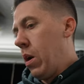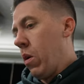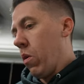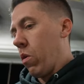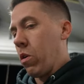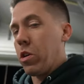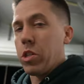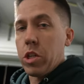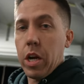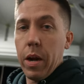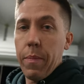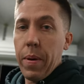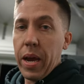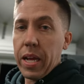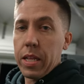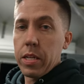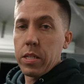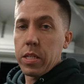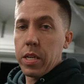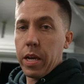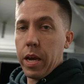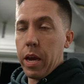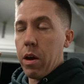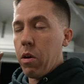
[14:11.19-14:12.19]
We're gonna try to back
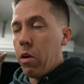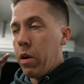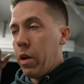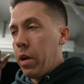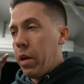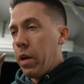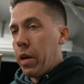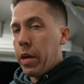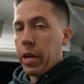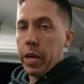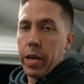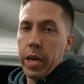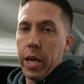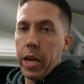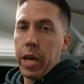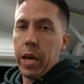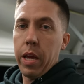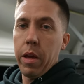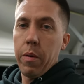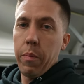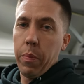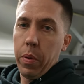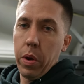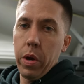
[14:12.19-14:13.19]
this thing out, get
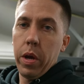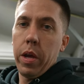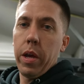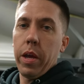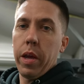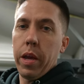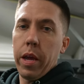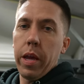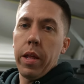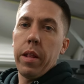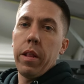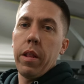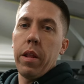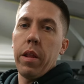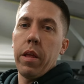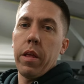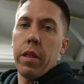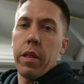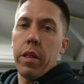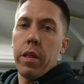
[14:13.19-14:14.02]
it put in